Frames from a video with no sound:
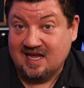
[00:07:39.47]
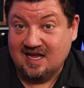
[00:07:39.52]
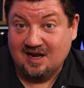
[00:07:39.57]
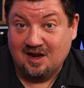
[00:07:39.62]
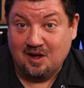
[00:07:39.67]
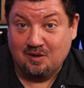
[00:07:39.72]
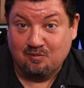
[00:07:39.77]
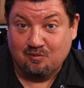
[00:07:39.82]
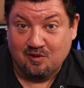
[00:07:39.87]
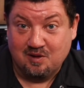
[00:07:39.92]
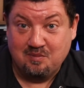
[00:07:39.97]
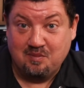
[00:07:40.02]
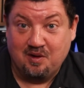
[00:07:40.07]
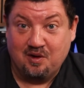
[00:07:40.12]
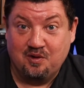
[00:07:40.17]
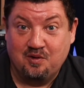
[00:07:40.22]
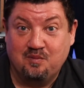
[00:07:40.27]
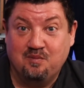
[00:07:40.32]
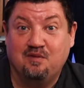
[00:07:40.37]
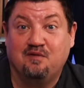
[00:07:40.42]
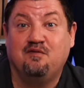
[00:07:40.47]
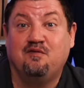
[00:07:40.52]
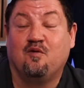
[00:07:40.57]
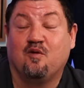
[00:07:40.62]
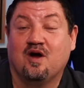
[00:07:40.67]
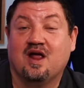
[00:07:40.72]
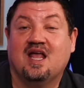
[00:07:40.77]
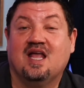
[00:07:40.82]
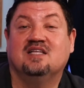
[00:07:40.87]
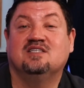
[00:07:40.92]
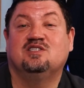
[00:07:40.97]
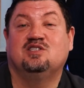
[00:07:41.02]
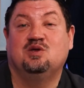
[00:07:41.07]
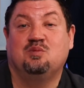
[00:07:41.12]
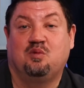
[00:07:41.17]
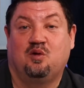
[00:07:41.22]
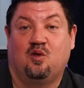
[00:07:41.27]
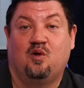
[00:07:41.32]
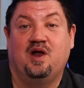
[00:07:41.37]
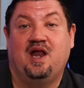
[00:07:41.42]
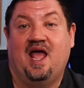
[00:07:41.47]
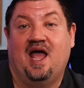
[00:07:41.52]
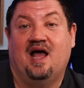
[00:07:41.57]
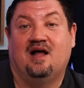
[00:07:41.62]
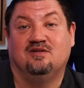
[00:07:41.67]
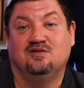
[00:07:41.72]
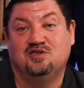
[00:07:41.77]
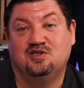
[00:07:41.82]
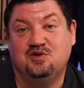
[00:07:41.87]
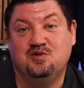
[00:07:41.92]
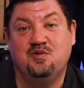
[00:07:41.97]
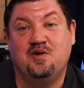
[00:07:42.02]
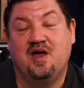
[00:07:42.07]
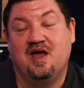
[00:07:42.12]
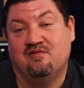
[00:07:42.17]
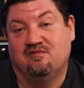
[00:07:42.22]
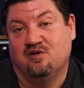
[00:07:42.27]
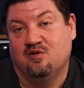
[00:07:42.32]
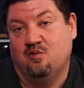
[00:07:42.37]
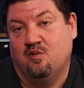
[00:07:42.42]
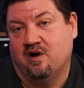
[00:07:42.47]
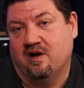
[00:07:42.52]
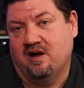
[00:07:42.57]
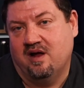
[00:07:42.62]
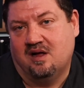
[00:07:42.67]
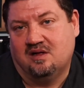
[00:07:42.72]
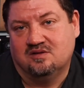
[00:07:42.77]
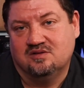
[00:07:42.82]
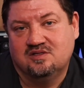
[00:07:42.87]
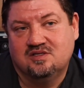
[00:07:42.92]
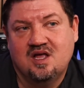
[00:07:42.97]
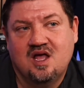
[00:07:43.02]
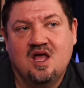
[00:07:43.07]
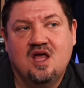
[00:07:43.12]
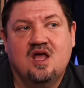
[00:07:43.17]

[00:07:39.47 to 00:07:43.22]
GitHub repo before it gets deployed out to everywhere else.